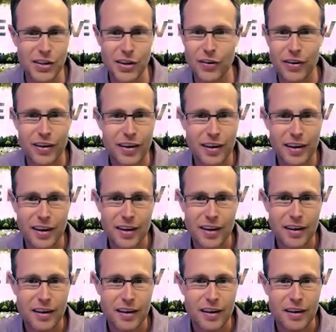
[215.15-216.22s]

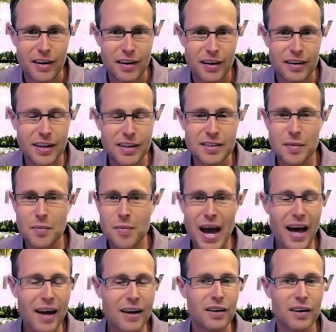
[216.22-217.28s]
It doesn't
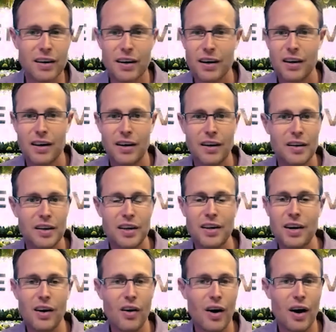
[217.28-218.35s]
matter, you
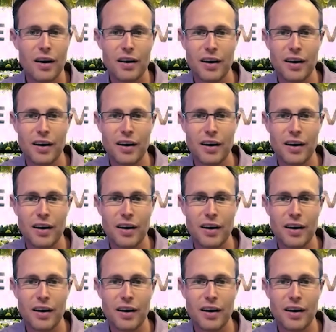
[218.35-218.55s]
know,